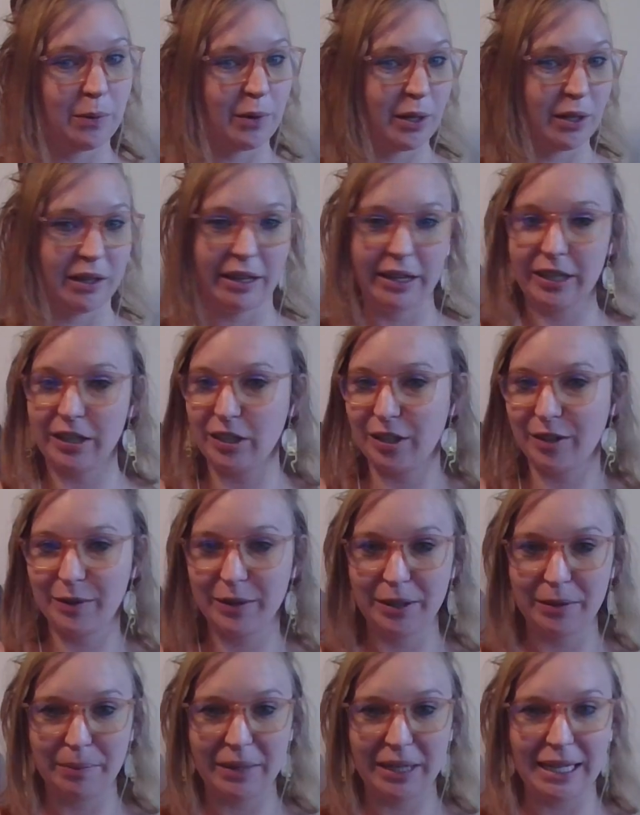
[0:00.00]
We're like
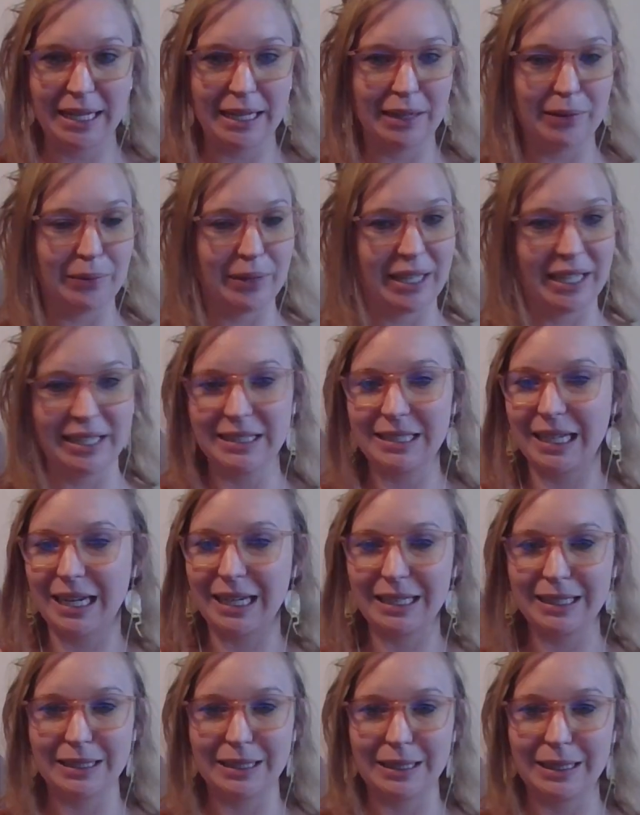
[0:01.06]
going to mom, like
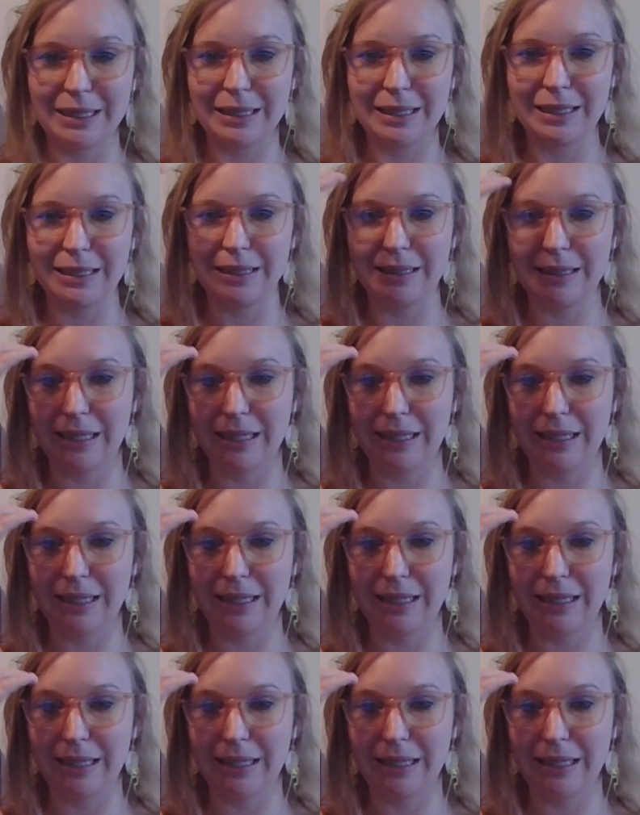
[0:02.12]
talking to her,